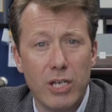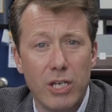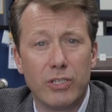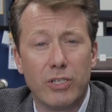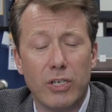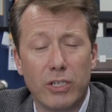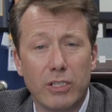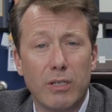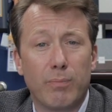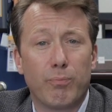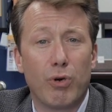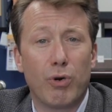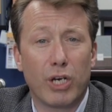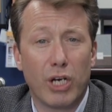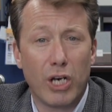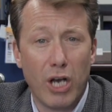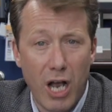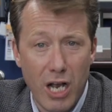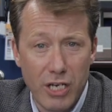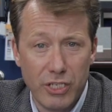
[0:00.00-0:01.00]
took the
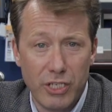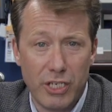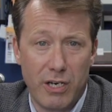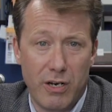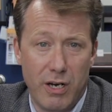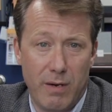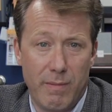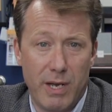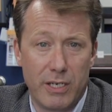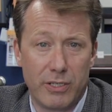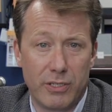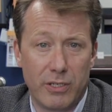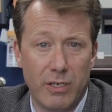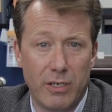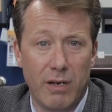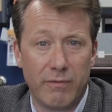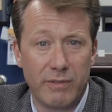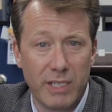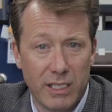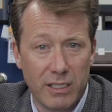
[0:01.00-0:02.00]
precautionary measure
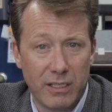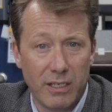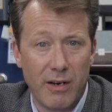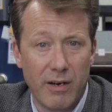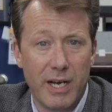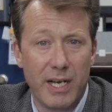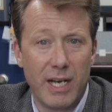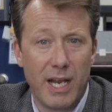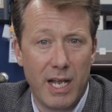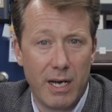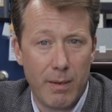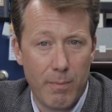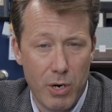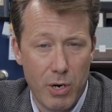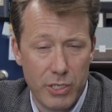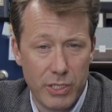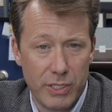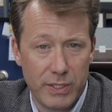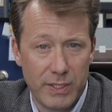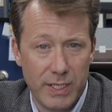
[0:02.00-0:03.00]
of declaring an
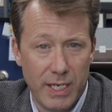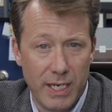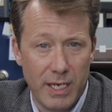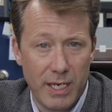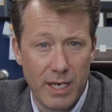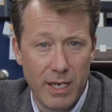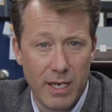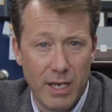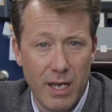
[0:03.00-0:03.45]
emergency.